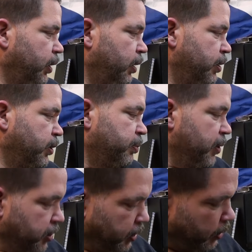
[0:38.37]
I just
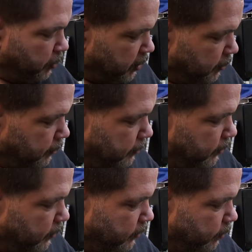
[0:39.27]
mentioned that I wouldn't
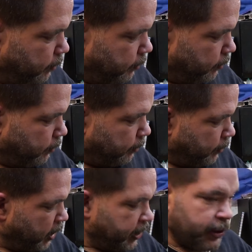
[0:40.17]

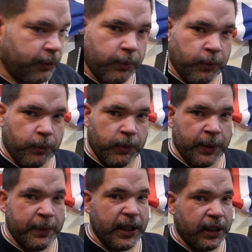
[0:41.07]
mind the
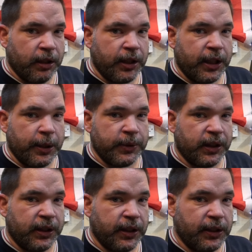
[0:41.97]
mini light that
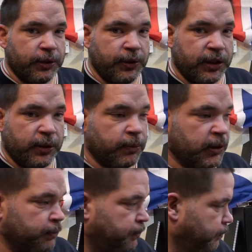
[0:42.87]
was in there, so he said,
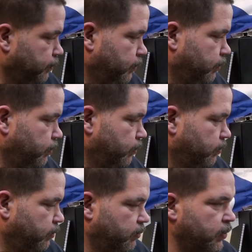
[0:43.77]
well,
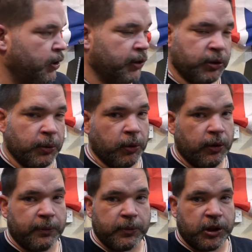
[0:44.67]
I could do
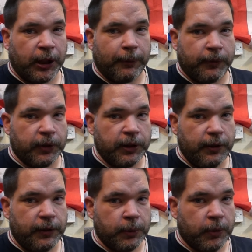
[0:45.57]
all of them cheap for
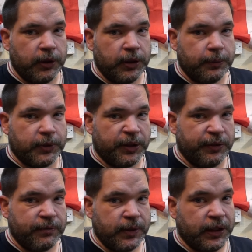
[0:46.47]
you if you wanted them,
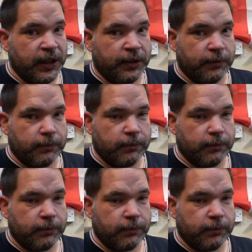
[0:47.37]
so I did.